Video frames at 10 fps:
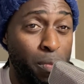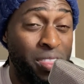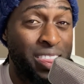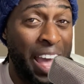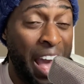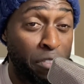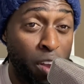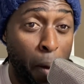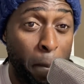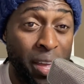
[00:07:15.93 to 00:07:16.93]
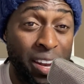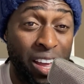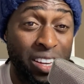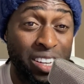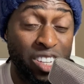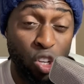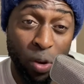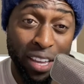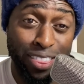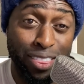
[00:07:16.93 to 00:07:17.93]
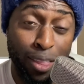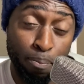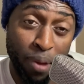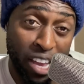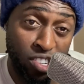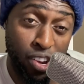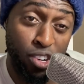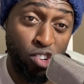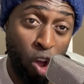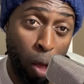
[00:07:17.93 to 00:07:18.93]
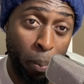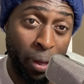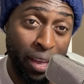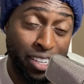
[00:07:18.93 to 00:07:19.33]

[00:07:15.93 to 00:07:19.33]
They have not been doing the best job